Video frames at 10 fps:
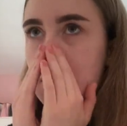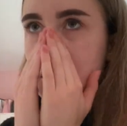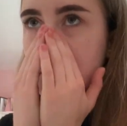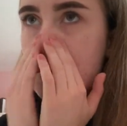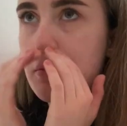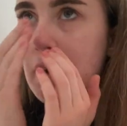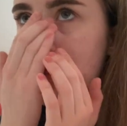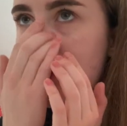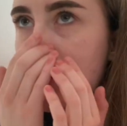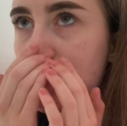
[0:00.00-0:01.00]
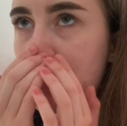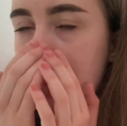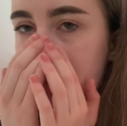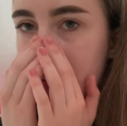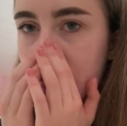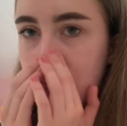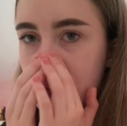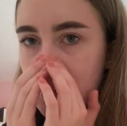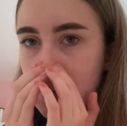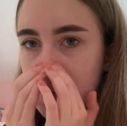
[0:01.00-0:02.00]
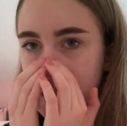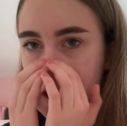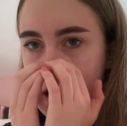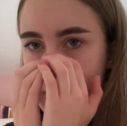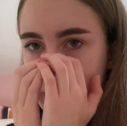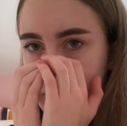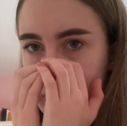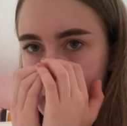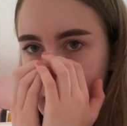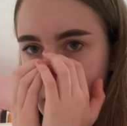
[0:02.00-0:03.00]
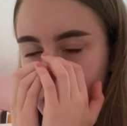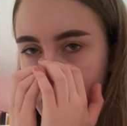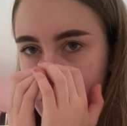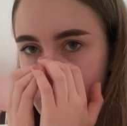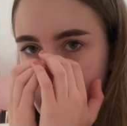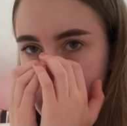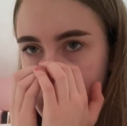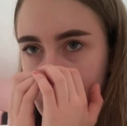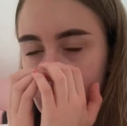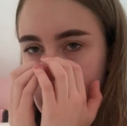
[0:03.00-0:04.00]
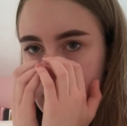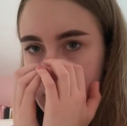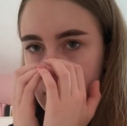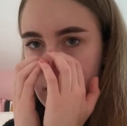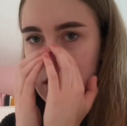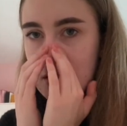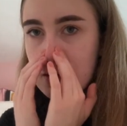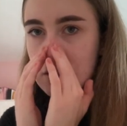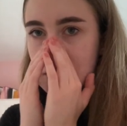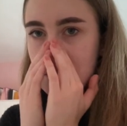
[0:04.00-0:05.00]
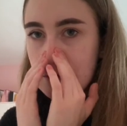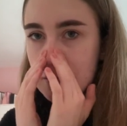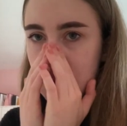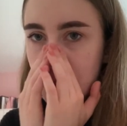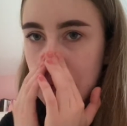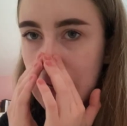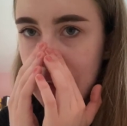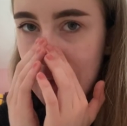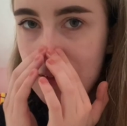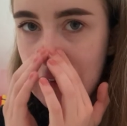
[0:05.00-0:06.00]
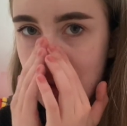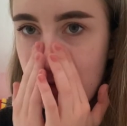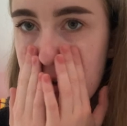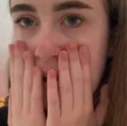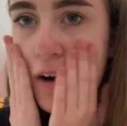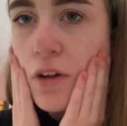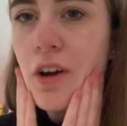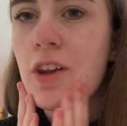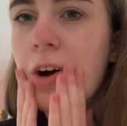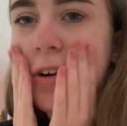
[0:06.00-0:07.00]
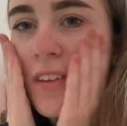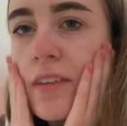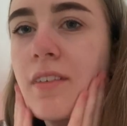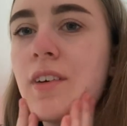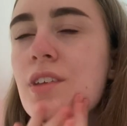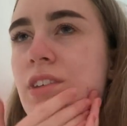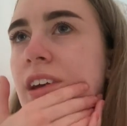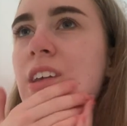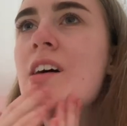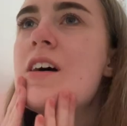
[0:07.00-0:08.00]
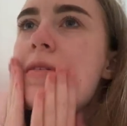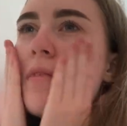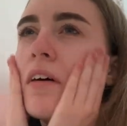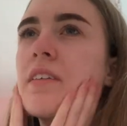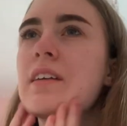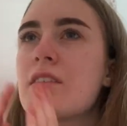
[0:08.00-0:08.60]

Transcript: Oh my god, my nose is literally so like like clogged right now. Like, oh, my blackheads are literally all clogged. It's disgusting. But I'll